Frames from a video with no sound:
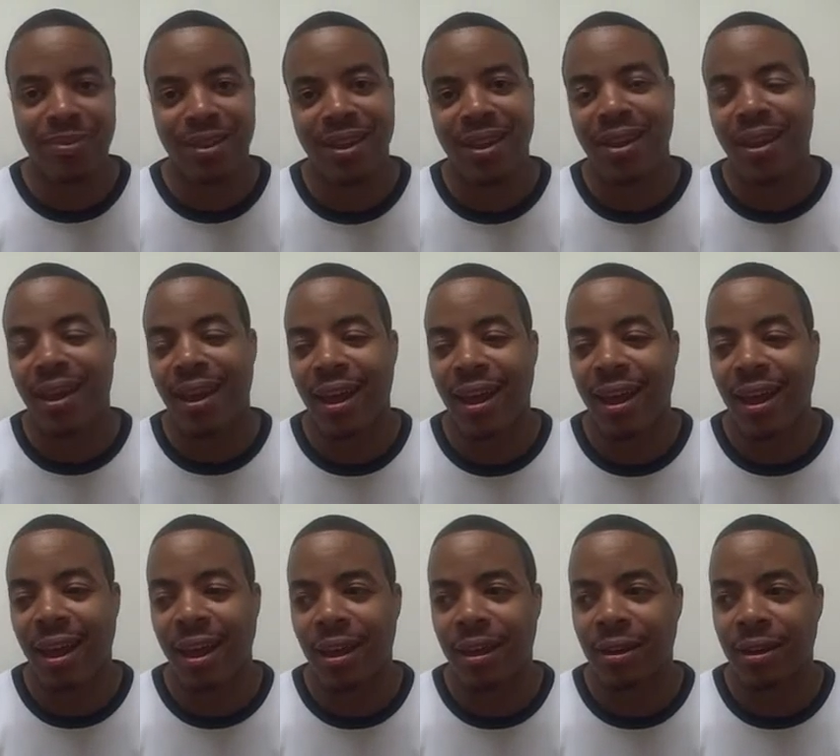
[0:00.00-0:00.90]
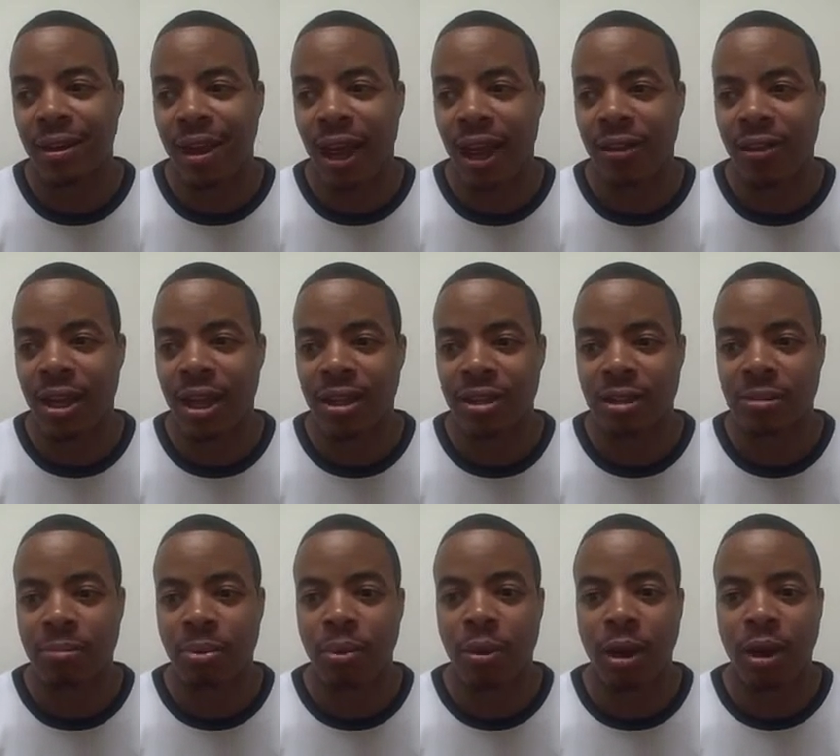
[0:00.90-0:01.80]
and I think it's
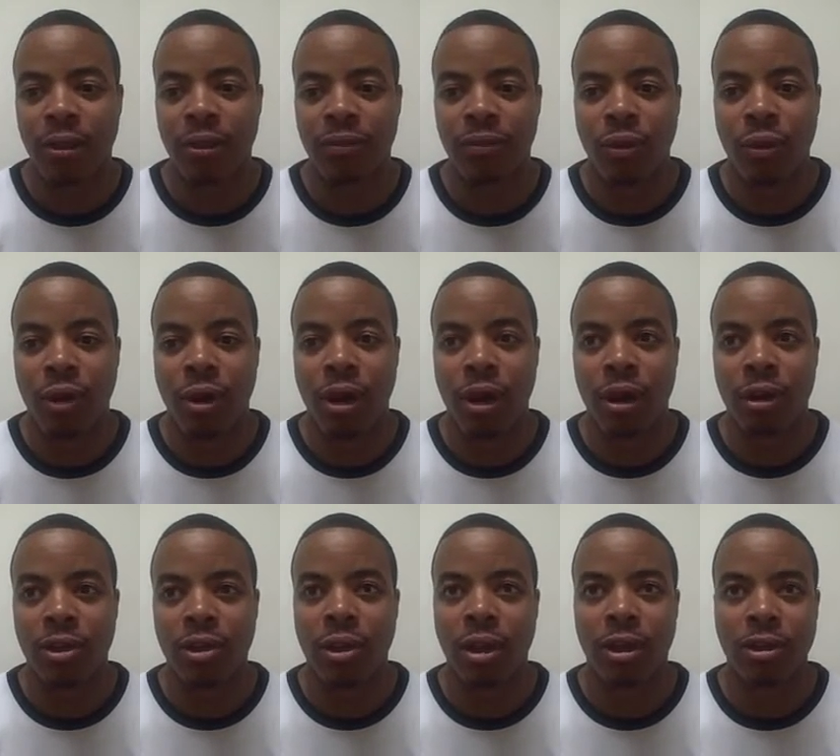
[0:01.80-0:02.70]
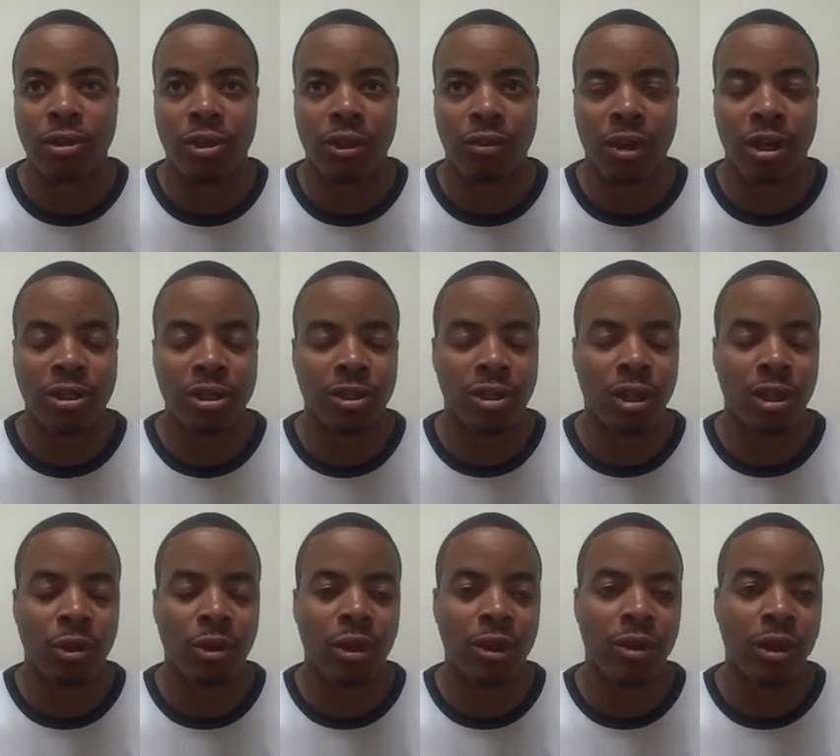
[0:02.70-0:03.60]
important for our younger generation to know that there
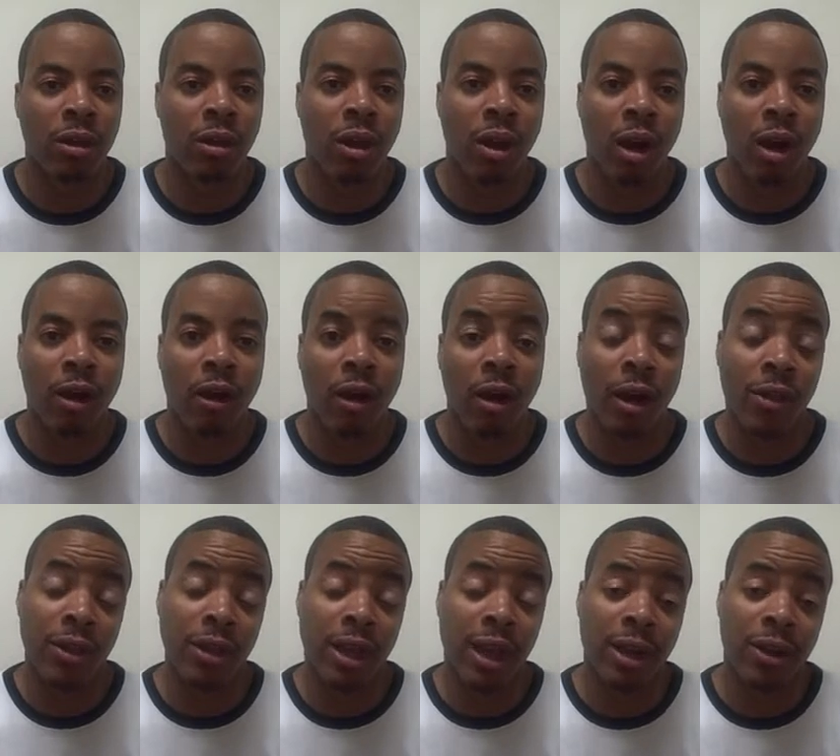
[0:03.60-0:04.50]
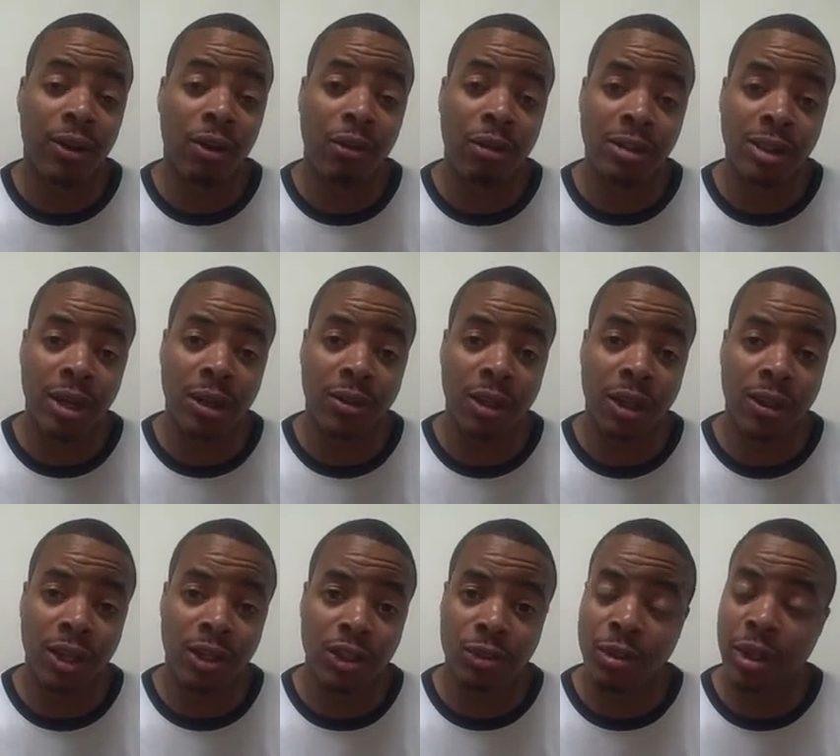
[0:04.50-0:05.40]
are other categories out there that you
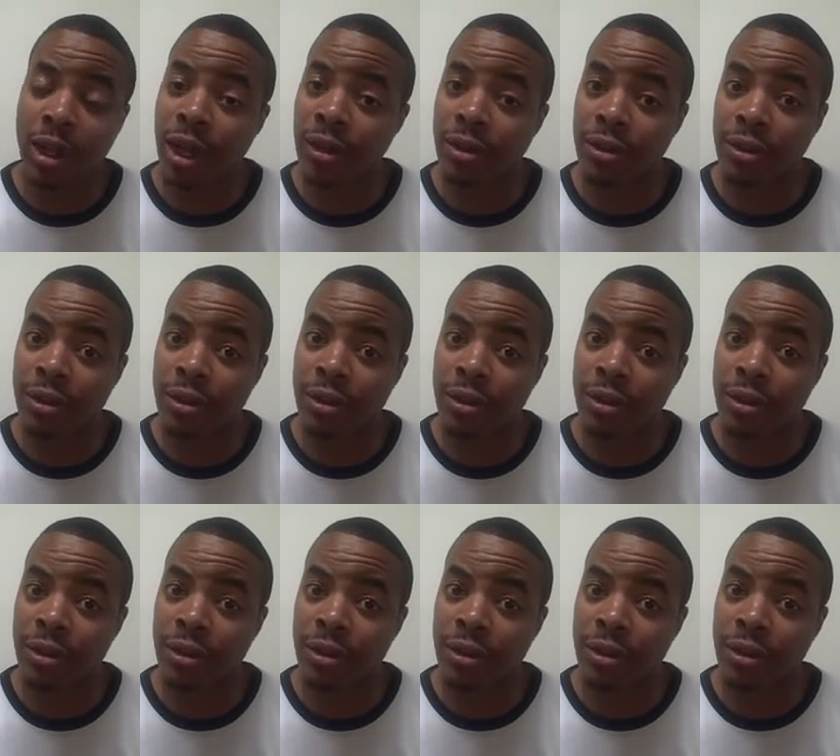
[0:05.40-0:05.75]
can do